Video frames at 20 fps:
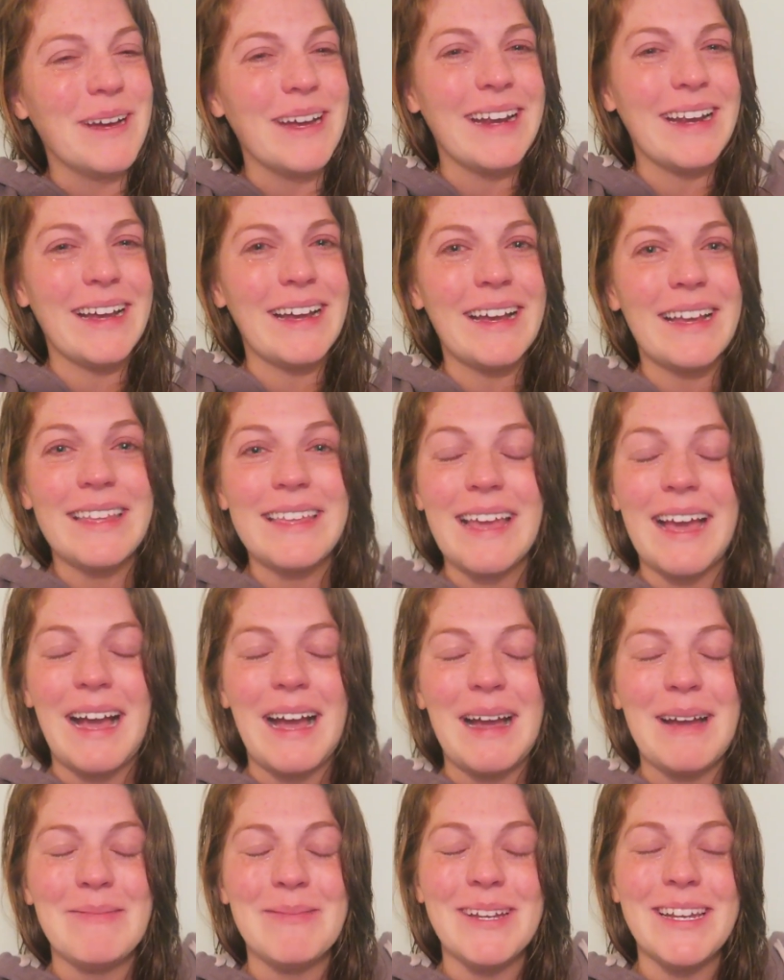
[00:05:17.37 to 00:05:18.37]
but uh,
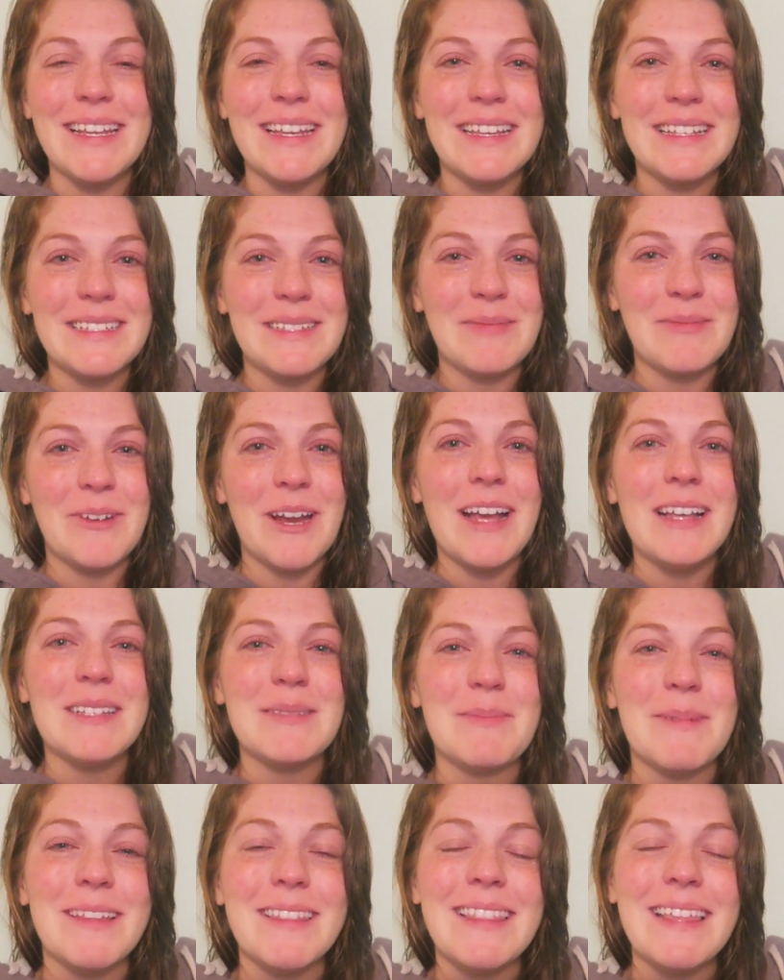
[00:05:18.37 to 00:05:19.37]
yeah, I'm gonna get some
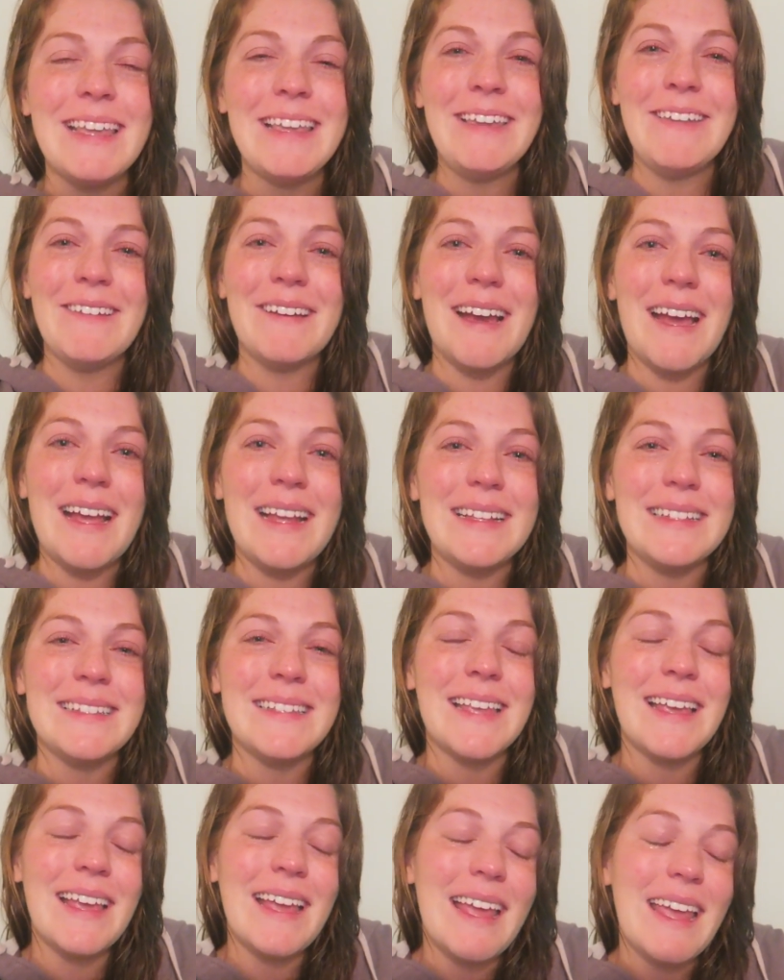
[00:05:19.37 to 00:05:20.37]
rest, but thank you guys.